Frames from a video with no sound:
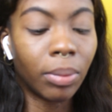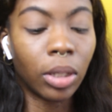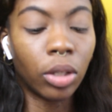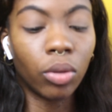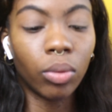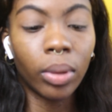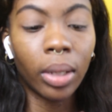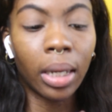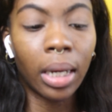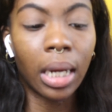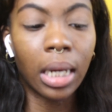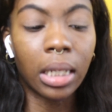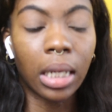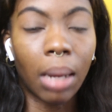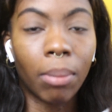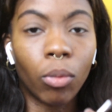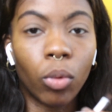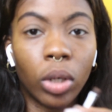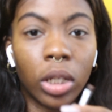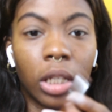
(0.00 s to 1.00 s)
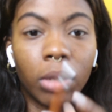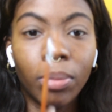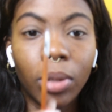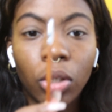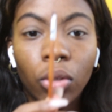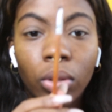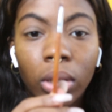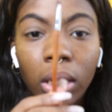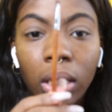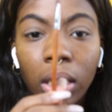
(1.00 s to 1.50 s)
be doing is I'm going to be
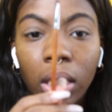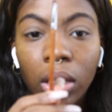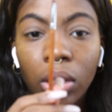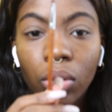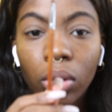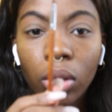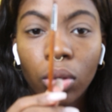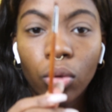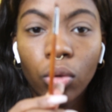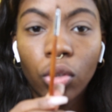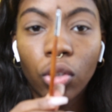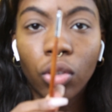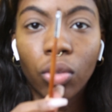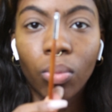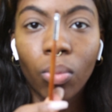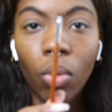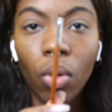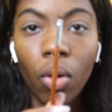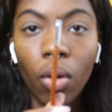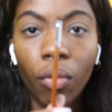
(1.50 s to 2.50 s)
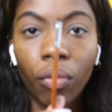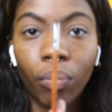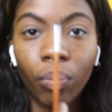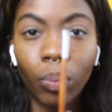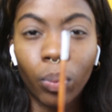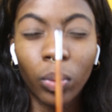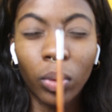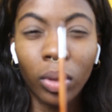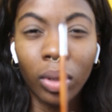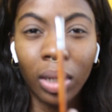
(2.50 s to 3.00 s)
using this little small
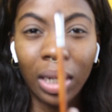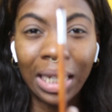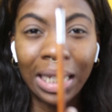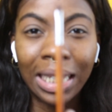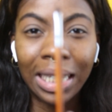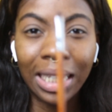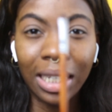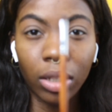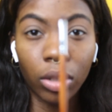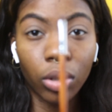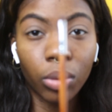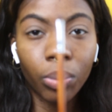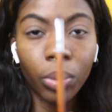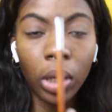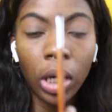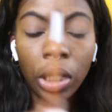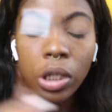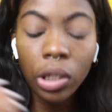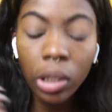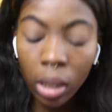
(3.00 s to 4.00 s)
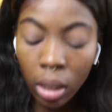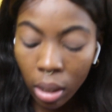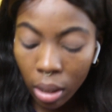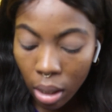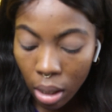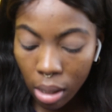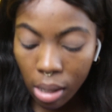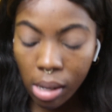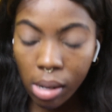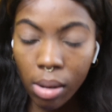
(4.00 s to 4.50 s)
concealer brush
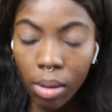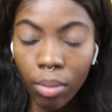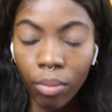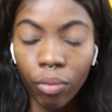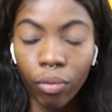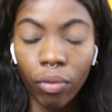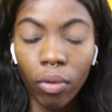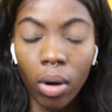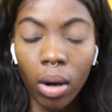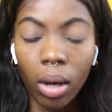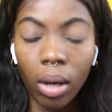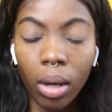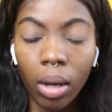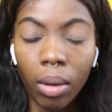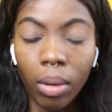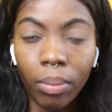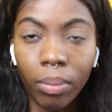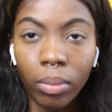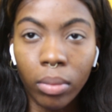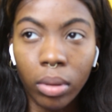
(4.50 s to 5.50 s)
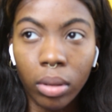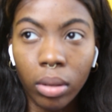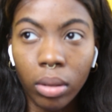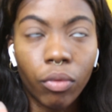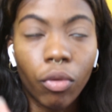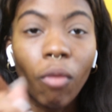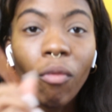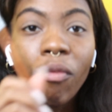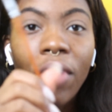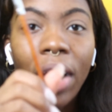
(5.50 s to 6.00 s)

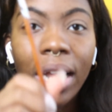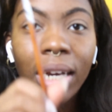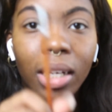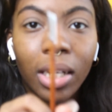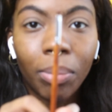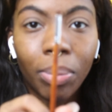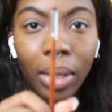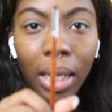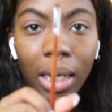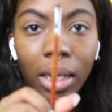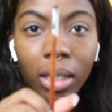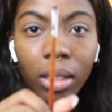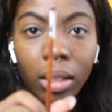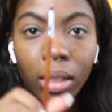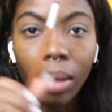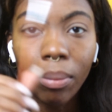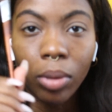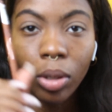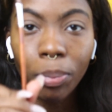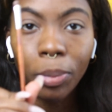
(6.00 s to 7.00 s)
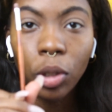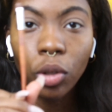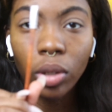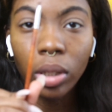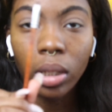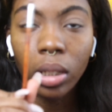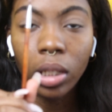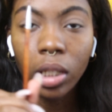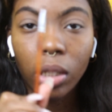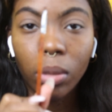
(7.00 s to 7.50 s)
from Vanity Planet. I'm going to be
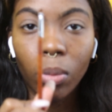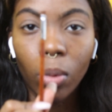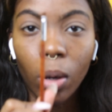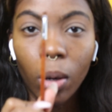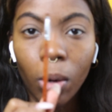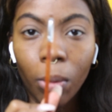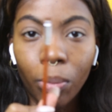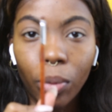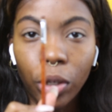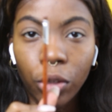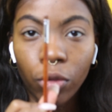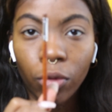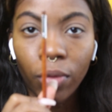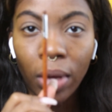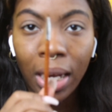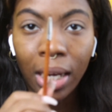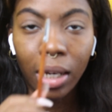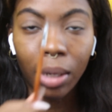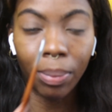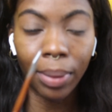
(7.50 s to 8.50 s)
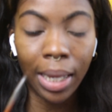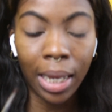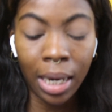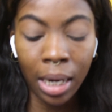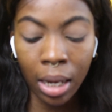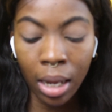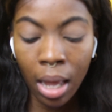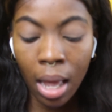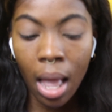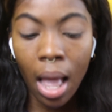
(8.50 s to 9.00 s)
using this small brush from Vanity
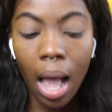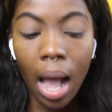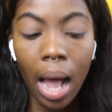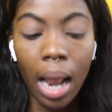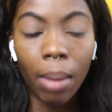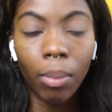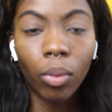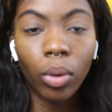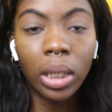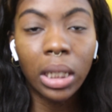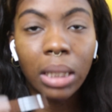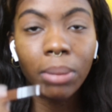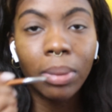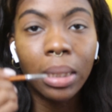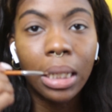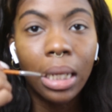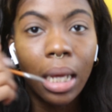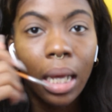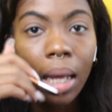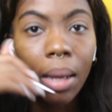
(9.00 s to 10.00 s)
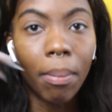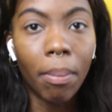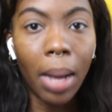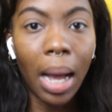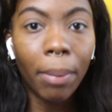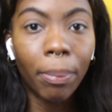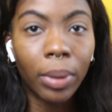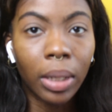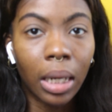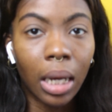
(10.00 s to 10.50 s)
Planet, and I'm going to be
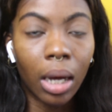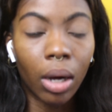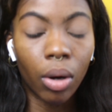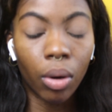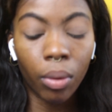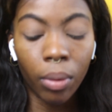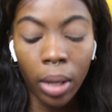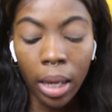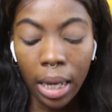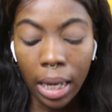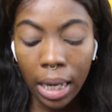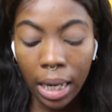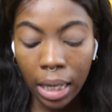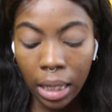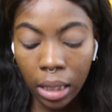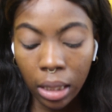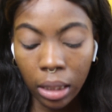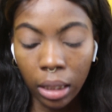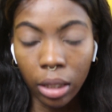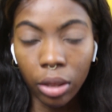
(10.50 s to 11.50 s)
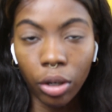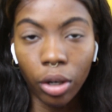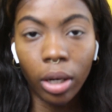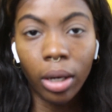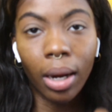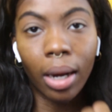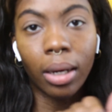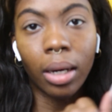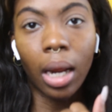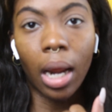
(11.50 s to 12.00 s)
mapping out in the
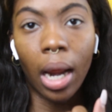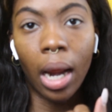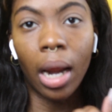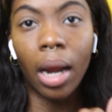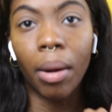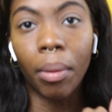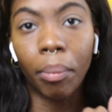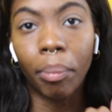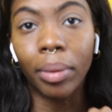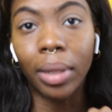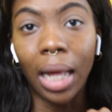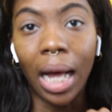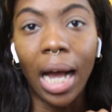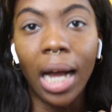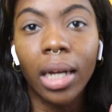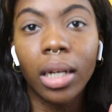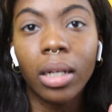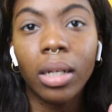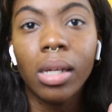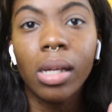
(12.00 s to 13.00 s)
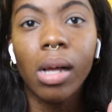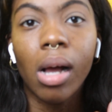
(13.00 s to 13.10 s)
39A black